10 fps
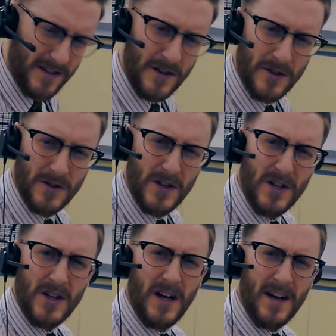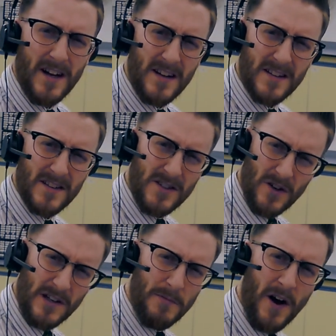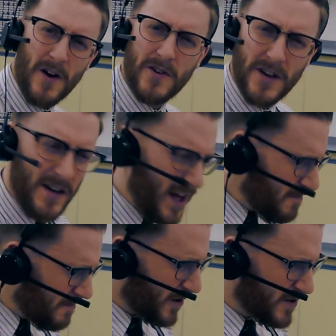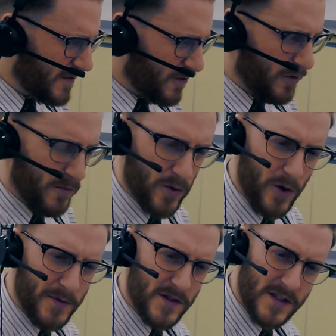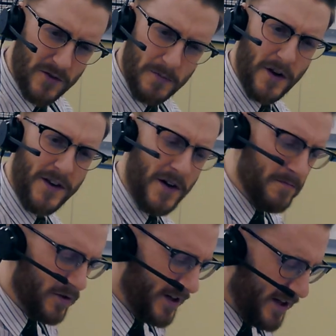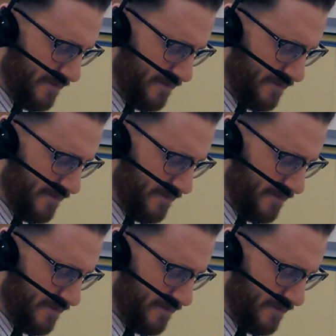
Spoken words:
they're a little bit harder to name because they've got more options. I've got to put a number in it,